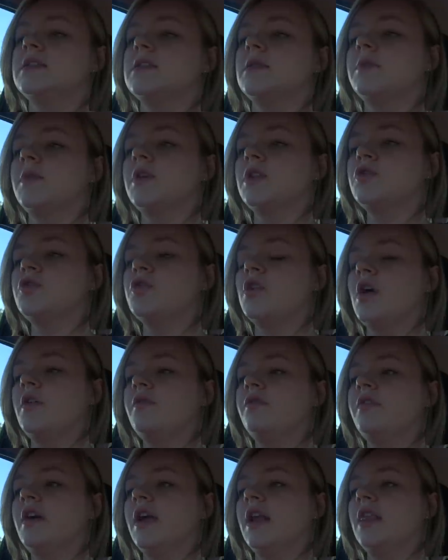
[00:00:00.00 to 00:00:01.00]
so I'm going to try
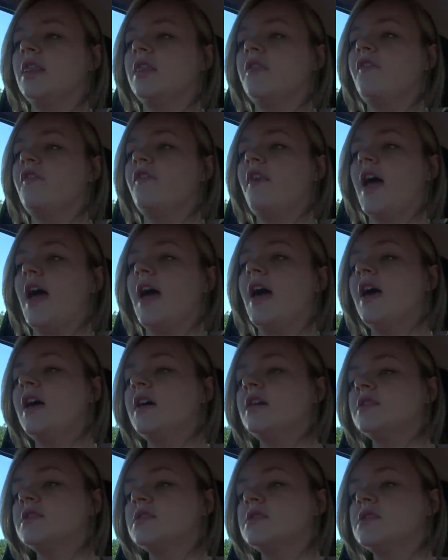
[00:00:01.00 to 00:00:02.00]
and ring the
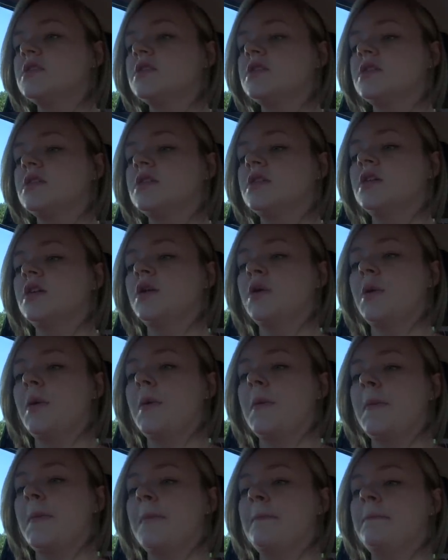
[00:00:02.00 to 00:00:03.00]
vet
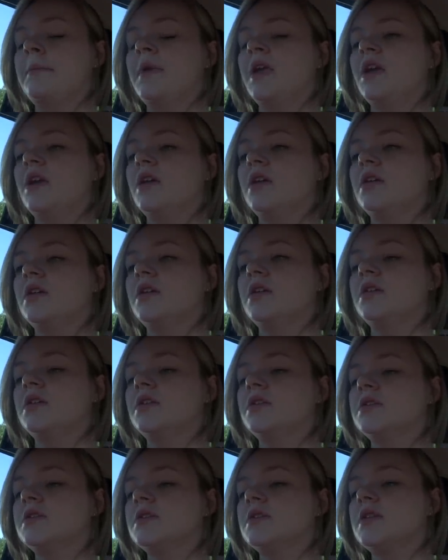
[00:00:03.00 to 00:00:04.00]

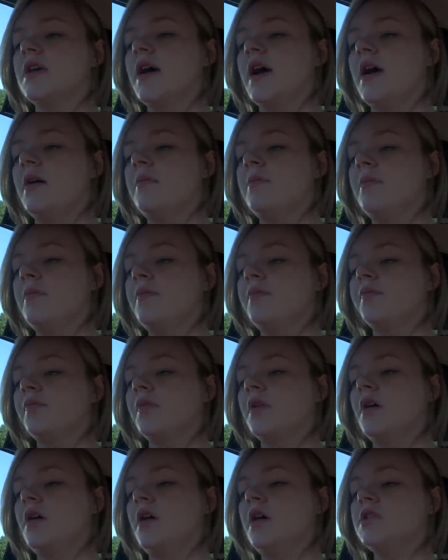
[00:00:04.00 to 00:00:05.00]
because
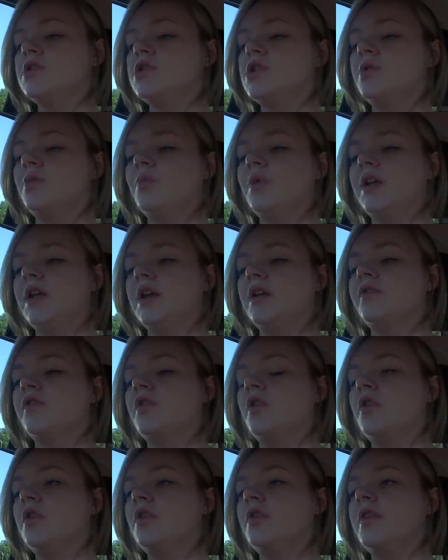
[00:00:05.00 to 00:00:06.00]
Archie and Winnie have
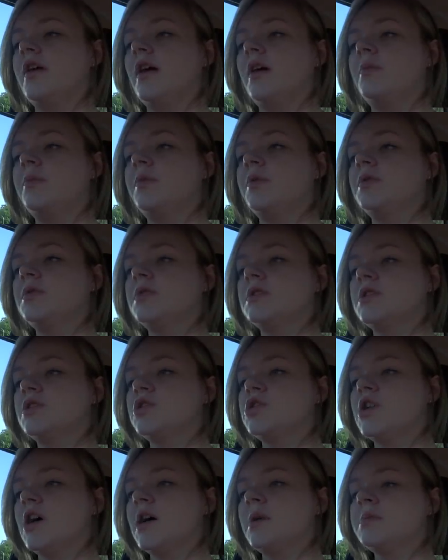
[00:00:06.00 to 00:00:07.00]
got their booster
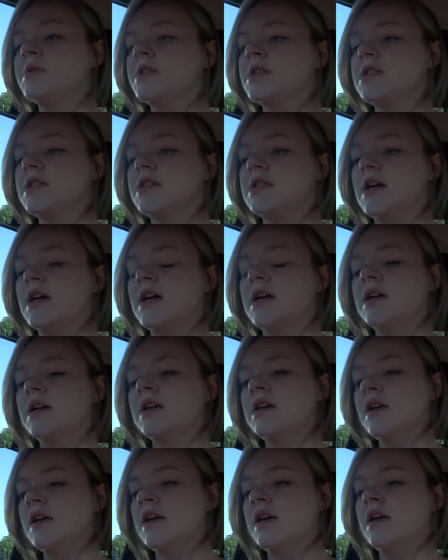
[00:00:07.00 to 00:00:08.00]
jabs
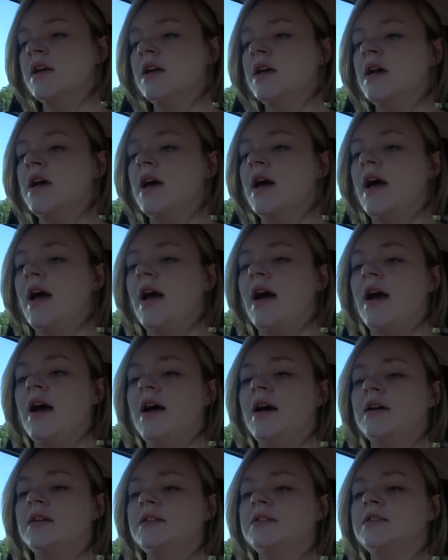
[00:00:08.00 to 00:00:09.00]
today
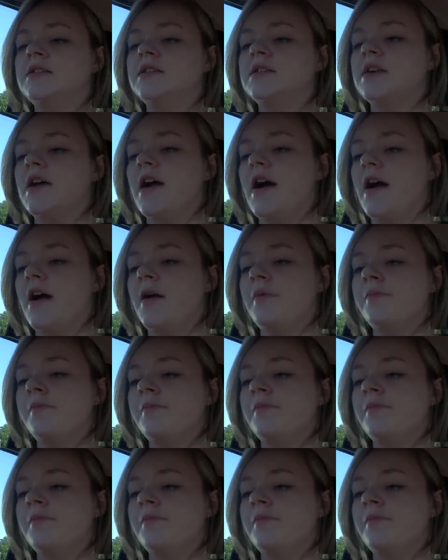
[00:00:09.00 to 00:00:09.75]
and I